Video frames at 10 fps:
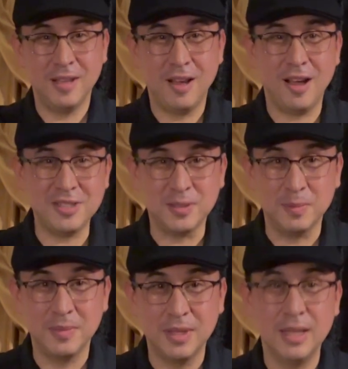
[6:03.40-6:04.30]

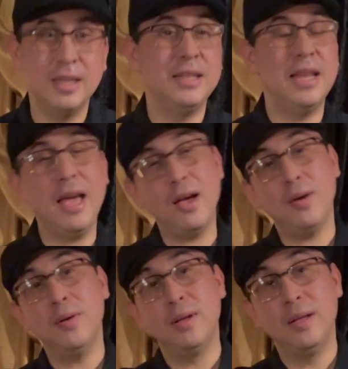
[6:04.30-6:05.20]
Awesome.
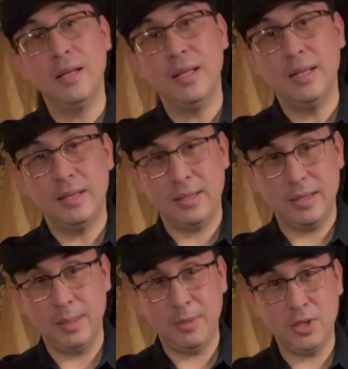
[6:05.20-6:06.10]
Now,
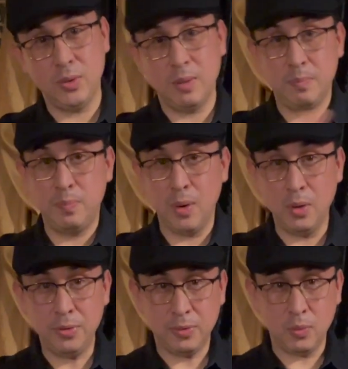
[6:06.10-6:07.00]
let me do it
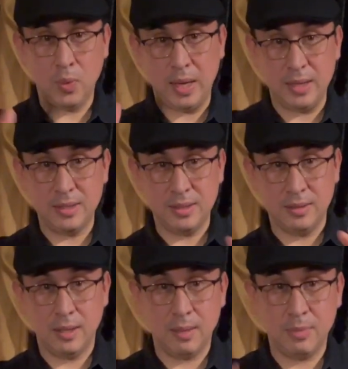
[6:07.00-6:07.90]
both ways.
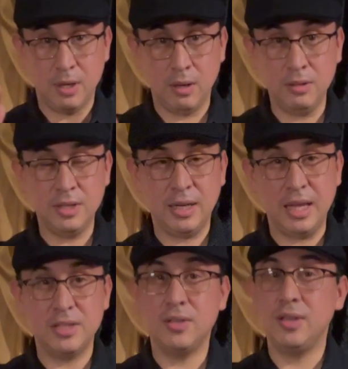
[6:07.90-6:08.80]
I'm going to
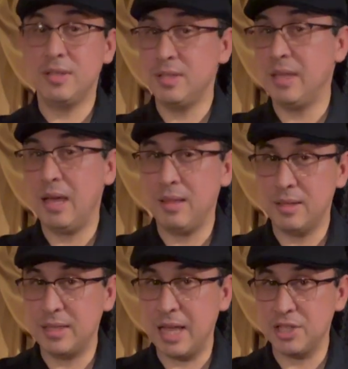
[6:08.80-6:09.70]
alternate so you see how
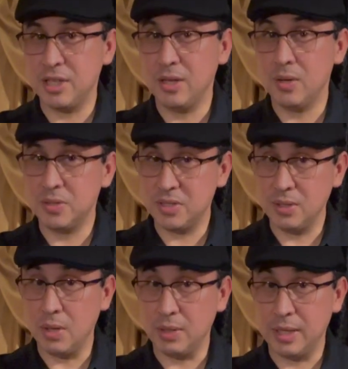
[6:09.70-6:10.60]
this actually goes
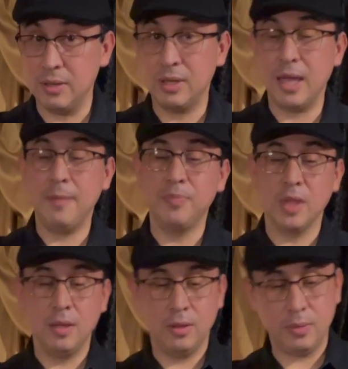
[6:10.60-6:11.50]
slowly, okay?
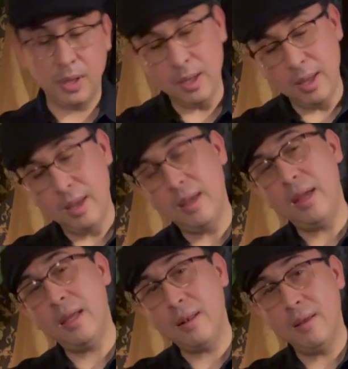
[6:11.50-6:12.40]
3
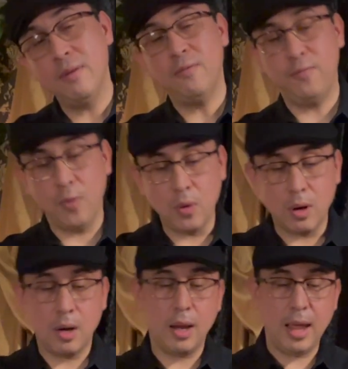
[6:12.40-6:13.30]
and 4
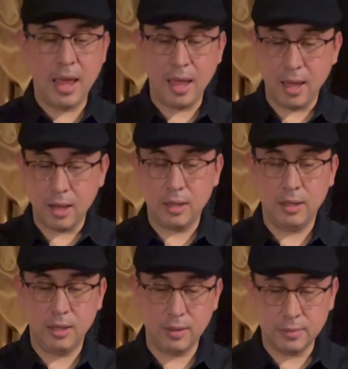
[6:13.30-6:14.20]
and.
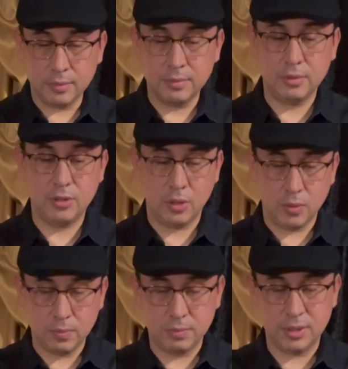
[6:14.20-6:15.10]
Heel,
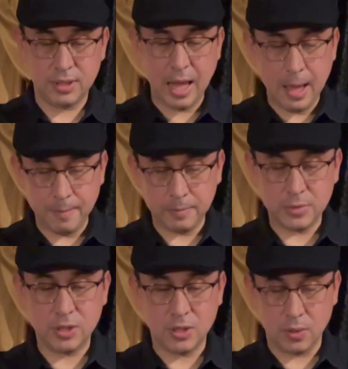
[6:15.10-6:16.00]
toe, slap,
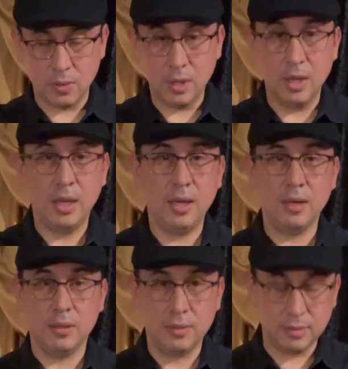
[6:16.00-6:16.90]
toe,
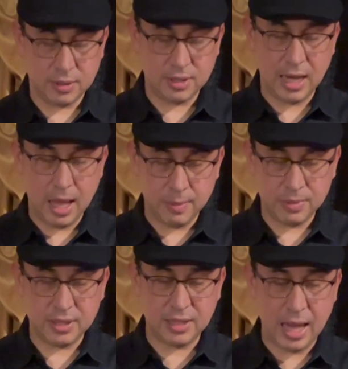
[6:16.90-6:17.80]
heel, slap,
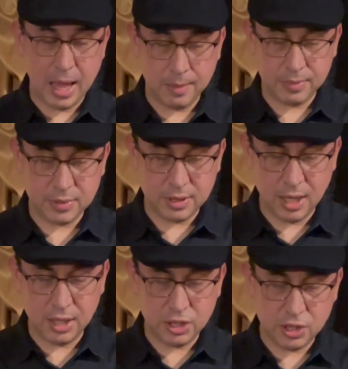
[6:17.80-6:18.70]
slap,
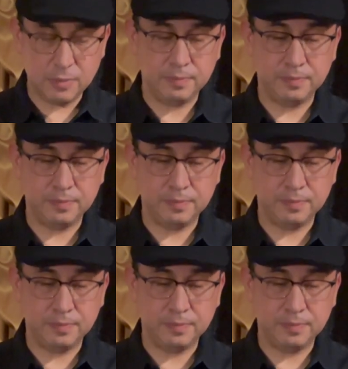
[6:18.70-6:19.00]
touch.